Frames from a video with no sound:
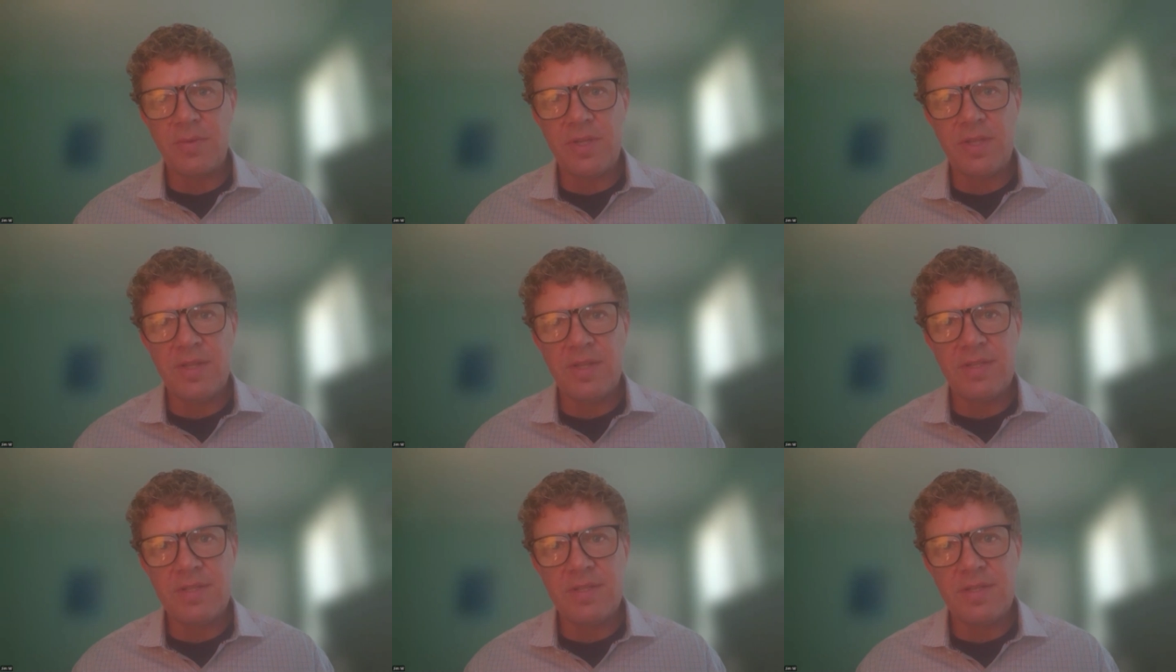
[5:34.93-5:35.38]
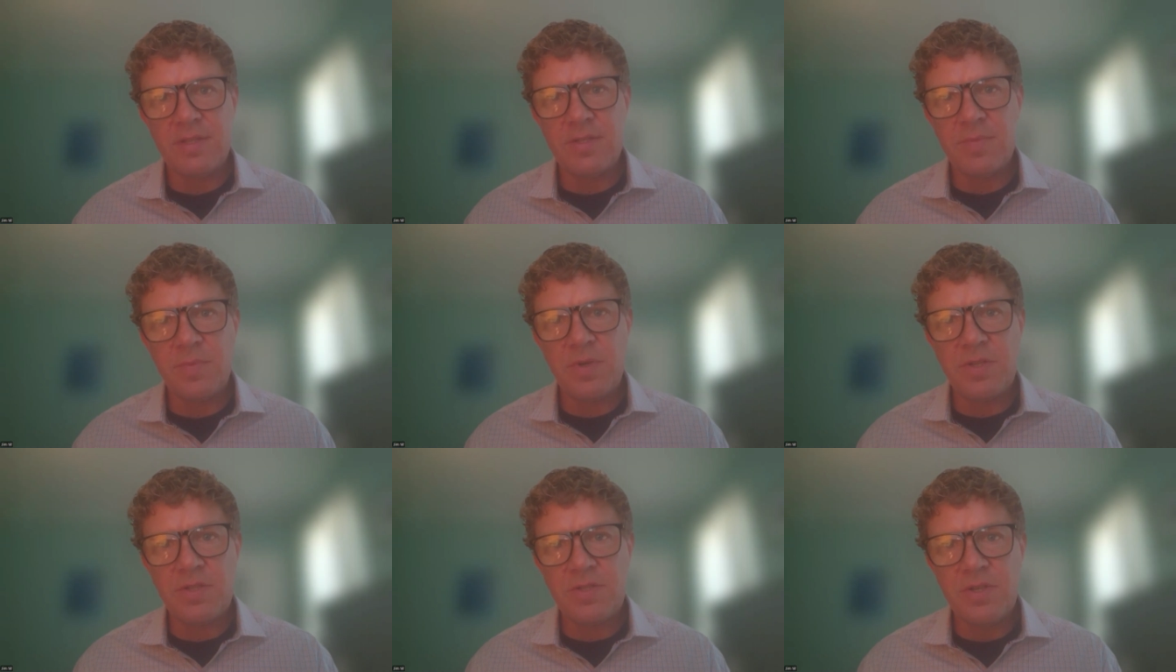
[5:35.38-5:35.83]
we did this in a
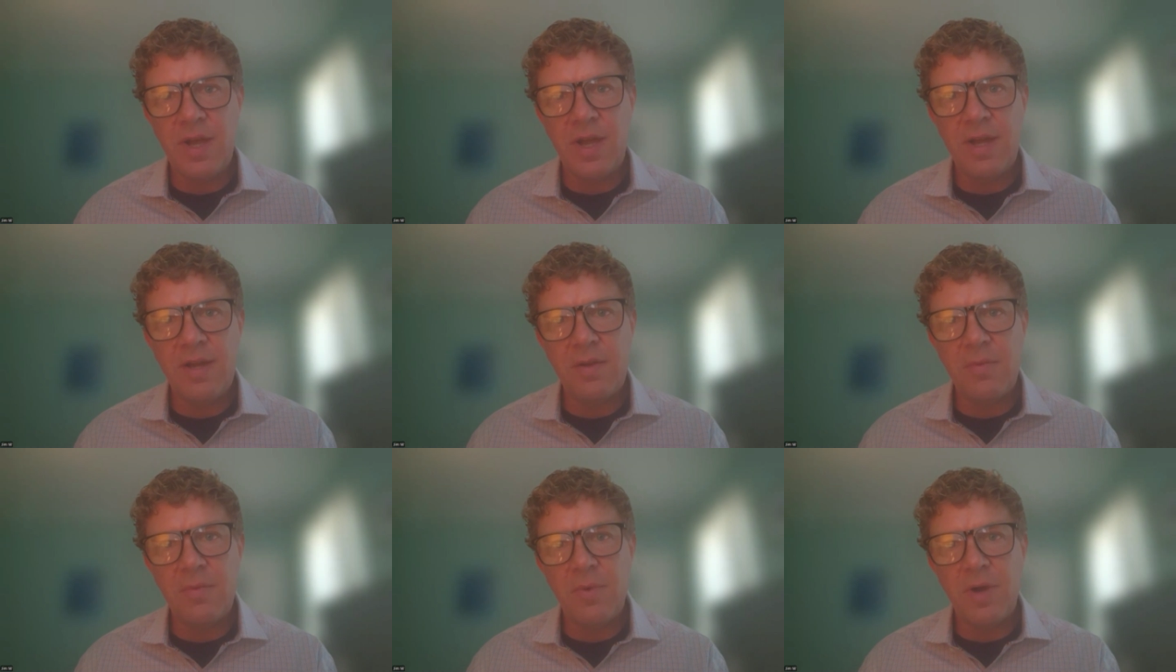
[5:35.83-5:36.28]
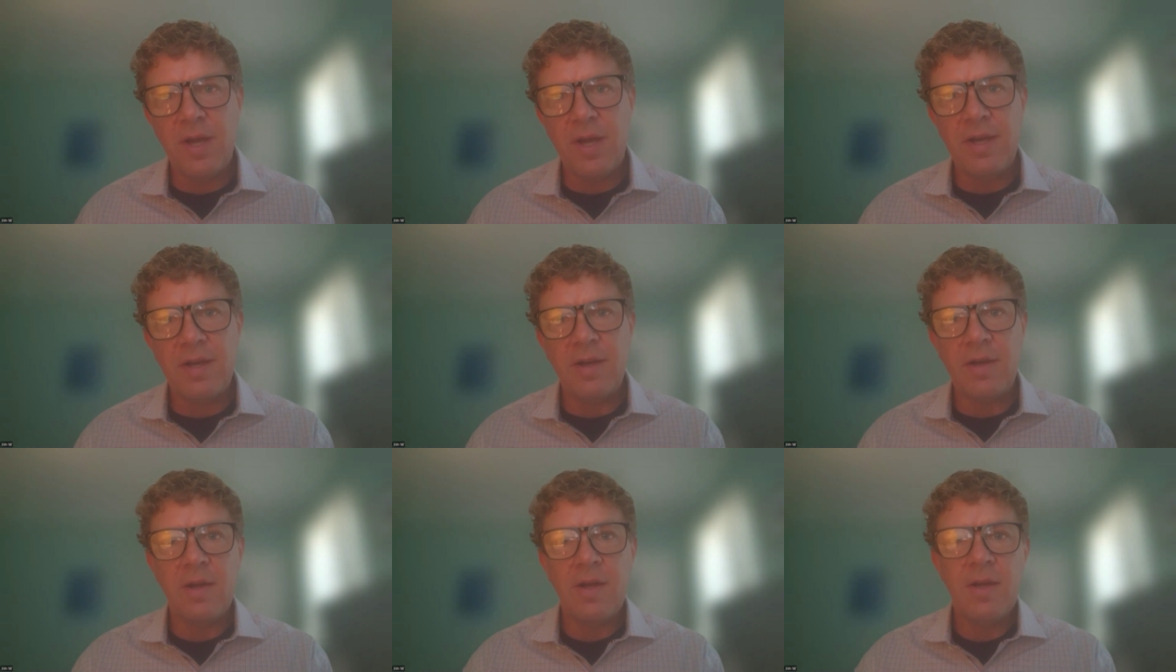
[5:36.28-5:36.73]
spring training
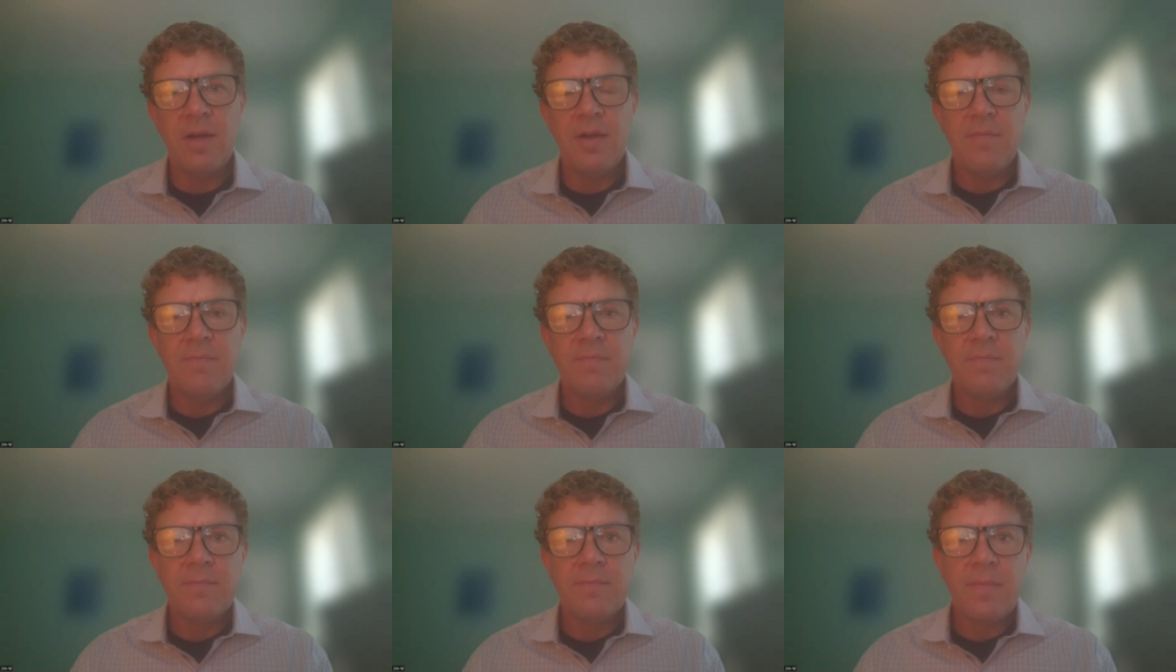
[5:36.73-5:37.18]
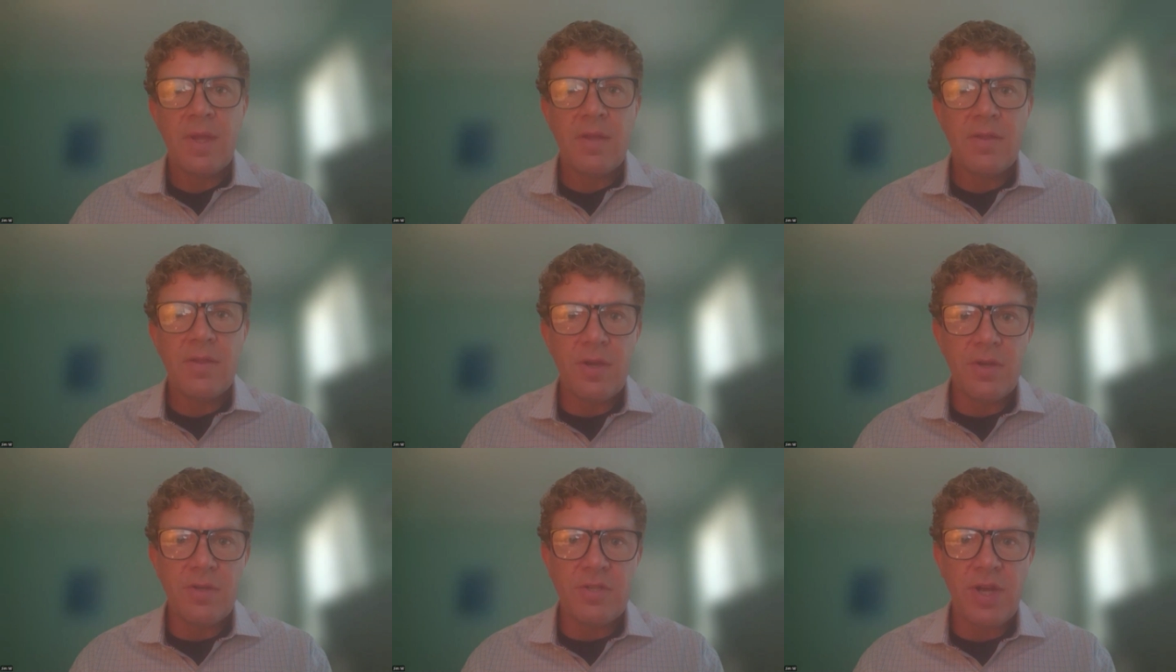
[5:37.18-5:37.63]
where
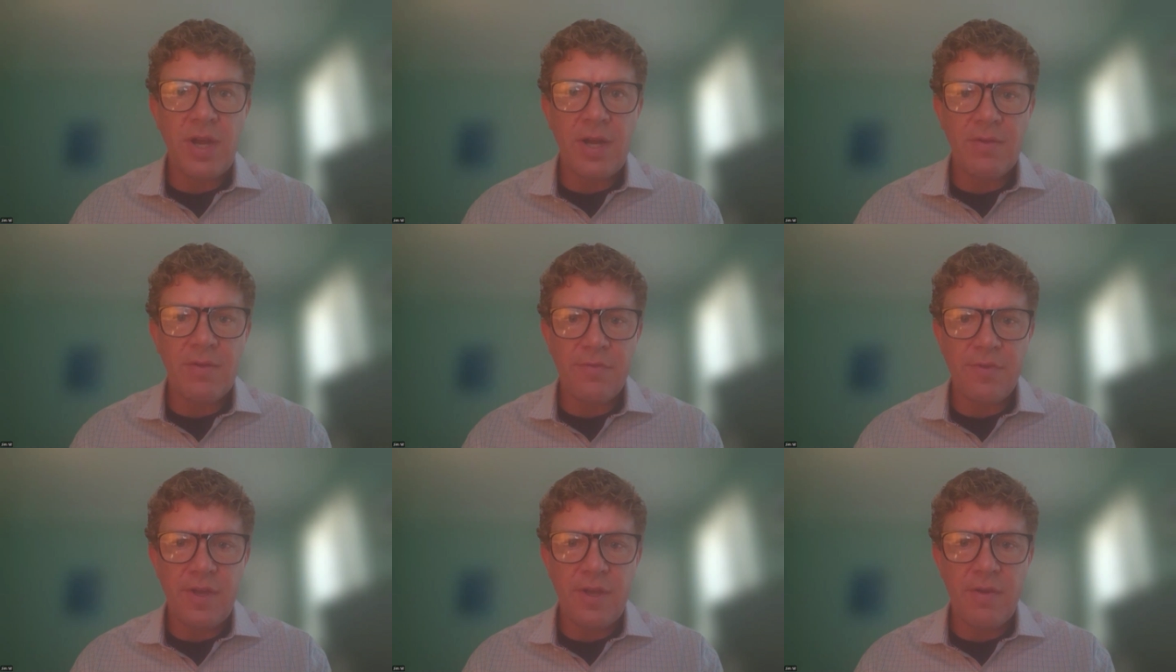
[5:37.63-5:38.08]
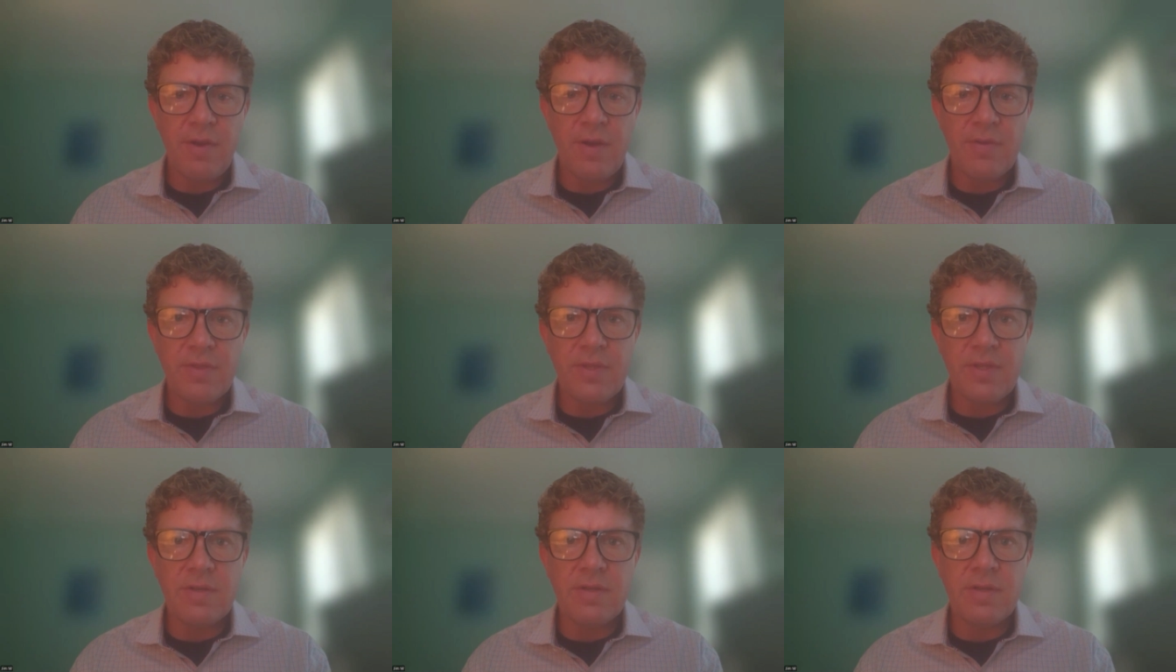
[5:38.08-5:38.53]
they're trying to figure
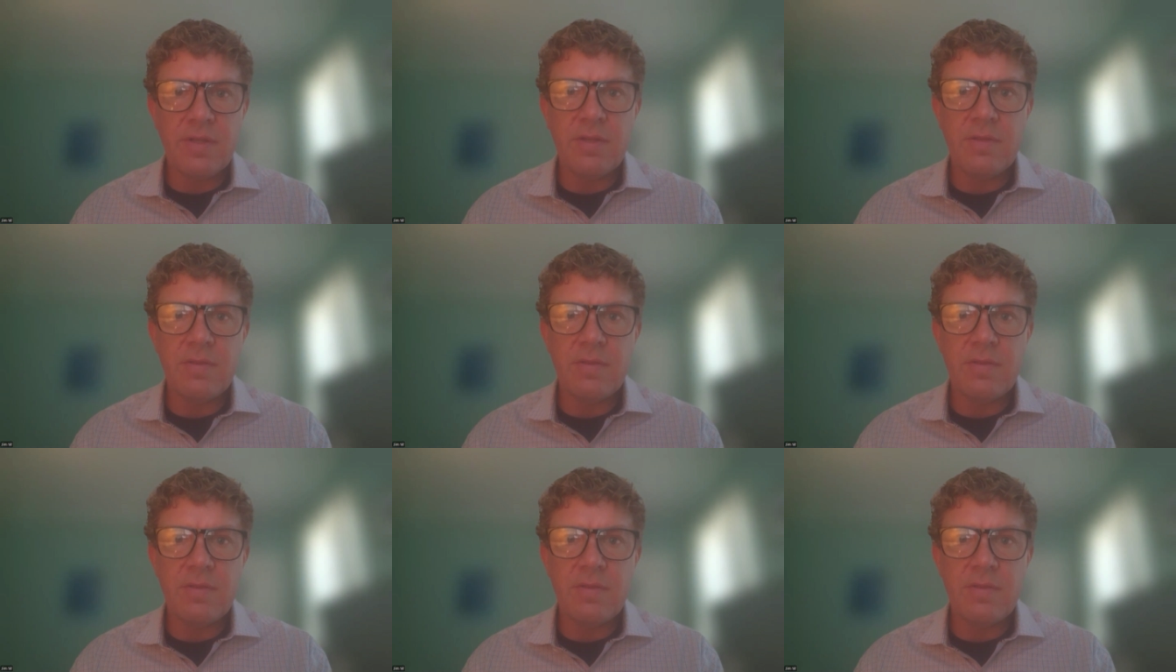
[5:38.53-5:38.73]
out the